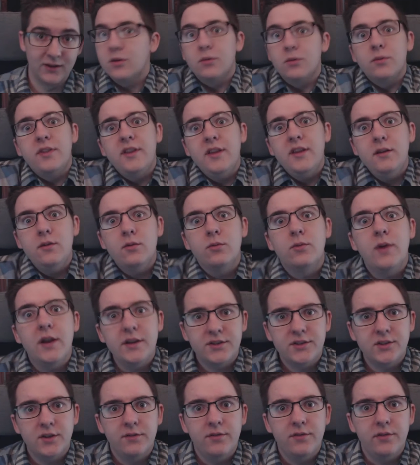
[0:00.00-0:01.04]
So the
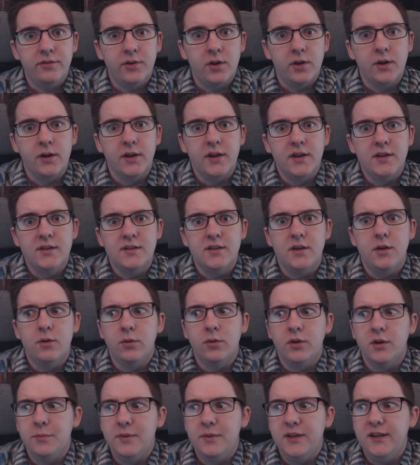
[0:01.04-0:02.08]
rest of the vlog is
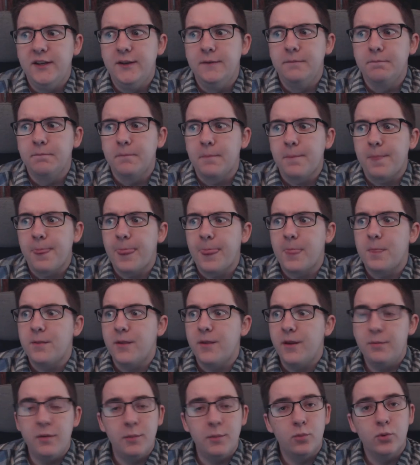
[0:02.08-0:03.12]
going to be
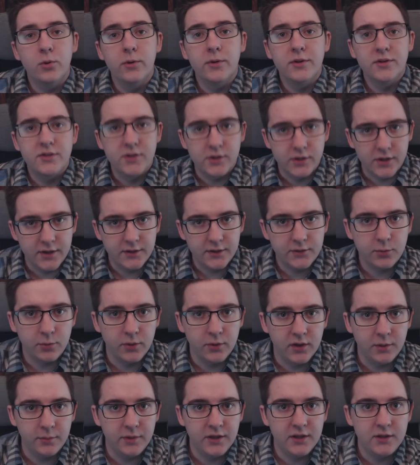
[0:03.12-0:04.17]
a bit more serious.
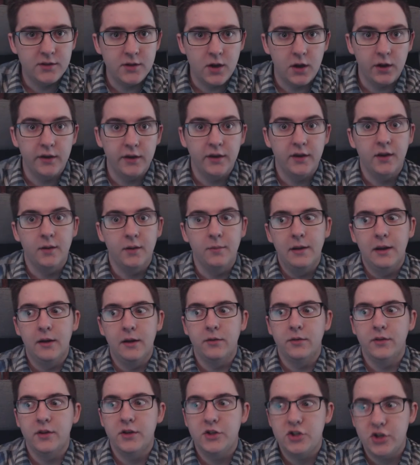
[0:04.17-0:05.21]
We're going to be talking
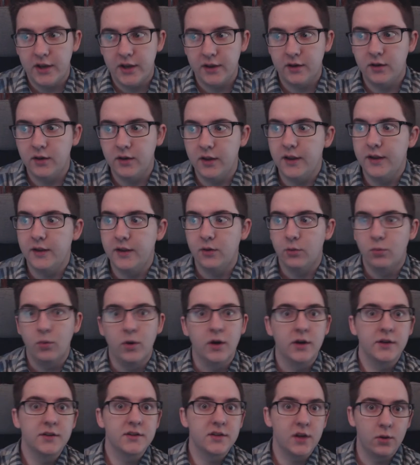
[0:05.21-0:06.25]
about the channel and
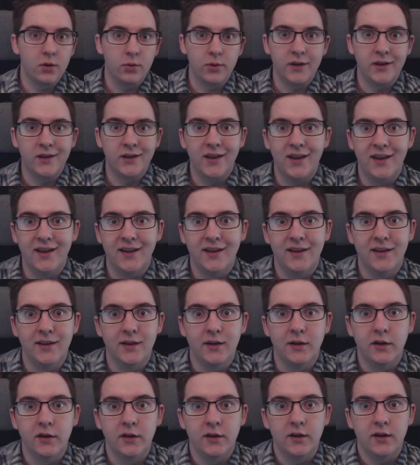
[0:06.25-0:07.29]
where it's going,
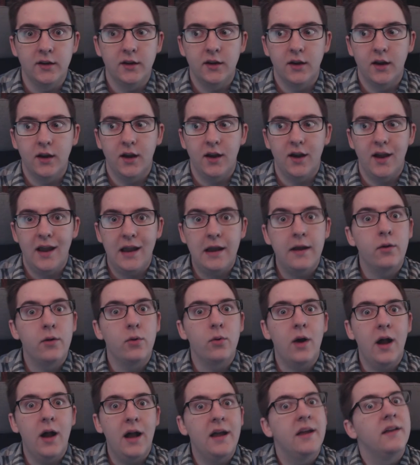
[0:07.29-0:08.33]
and
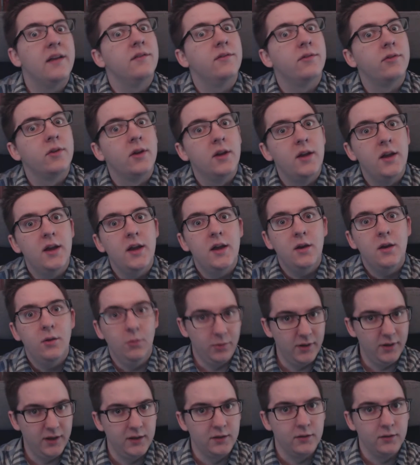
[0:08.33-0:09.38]
how I've
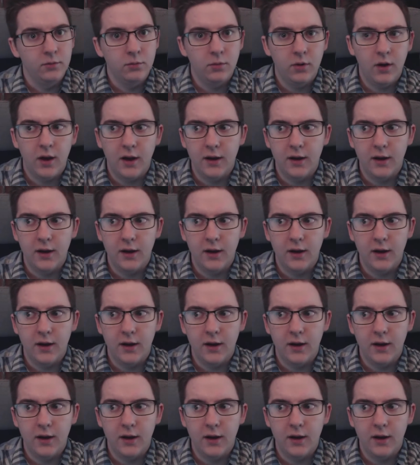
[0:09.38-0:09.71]
been.